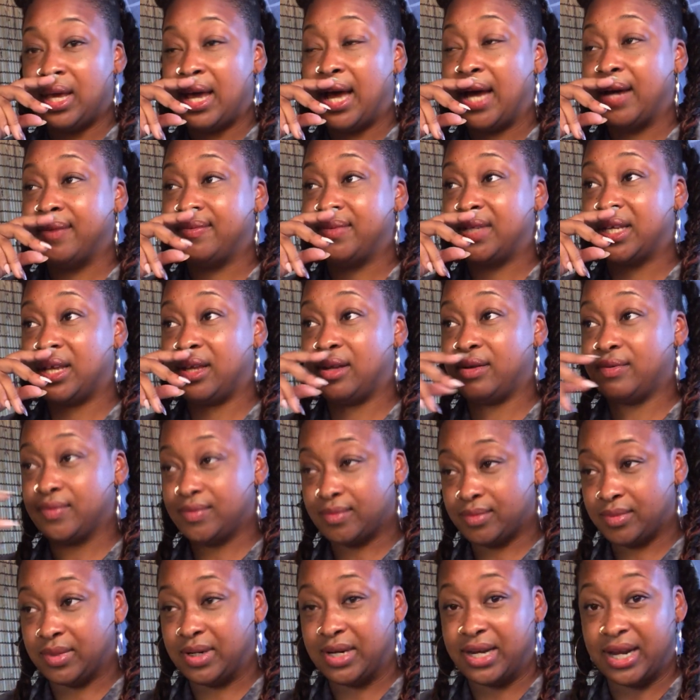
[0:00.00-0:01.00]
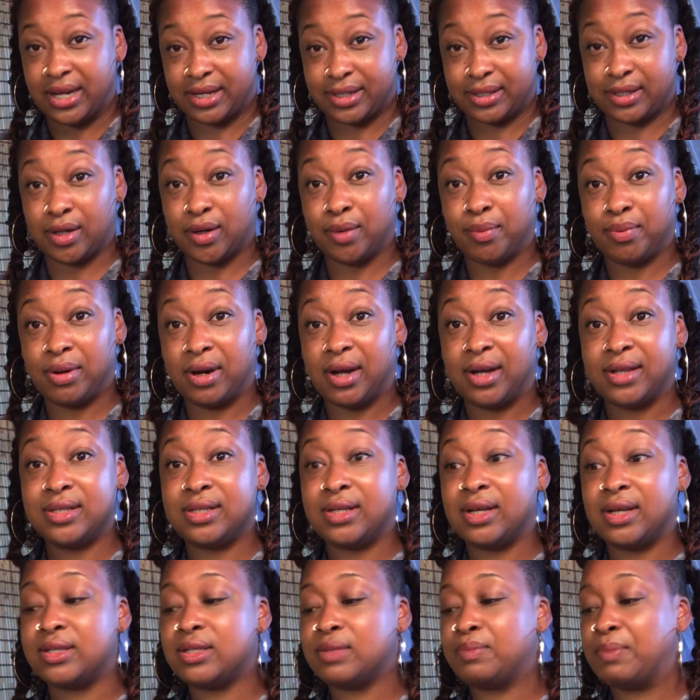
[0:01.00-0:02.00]
have to get nicked in a
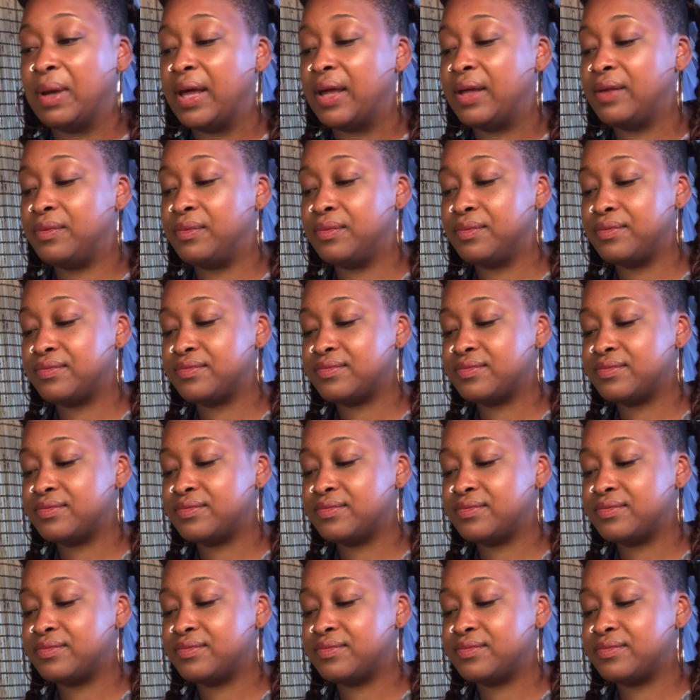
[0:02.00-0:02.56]
process, but